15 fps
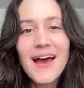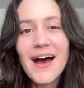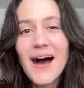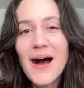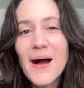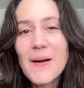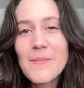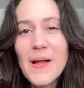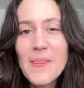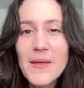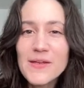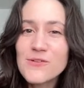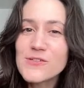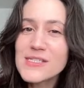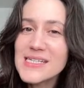And
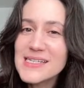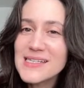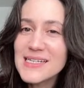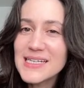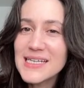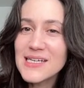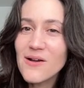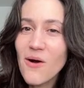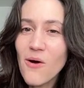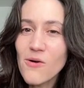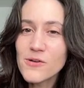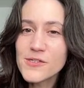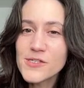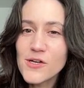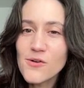then you'll see that he
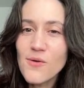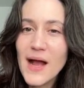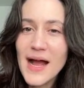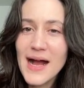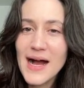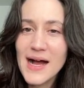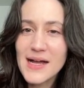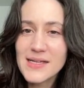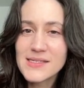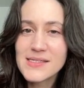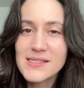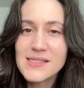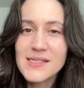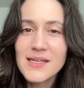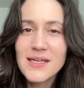also
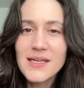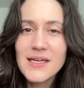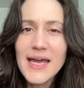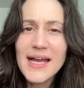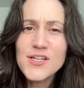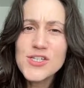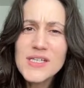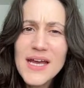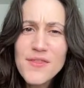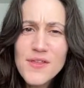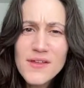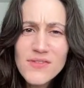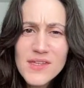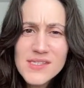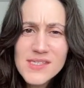has, actually, I
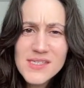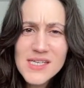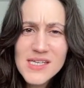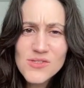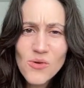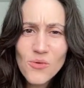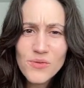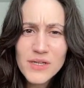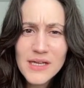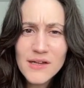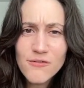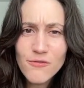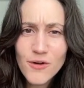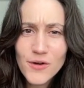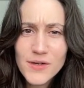think this is his only
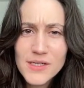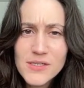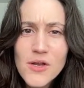inverted.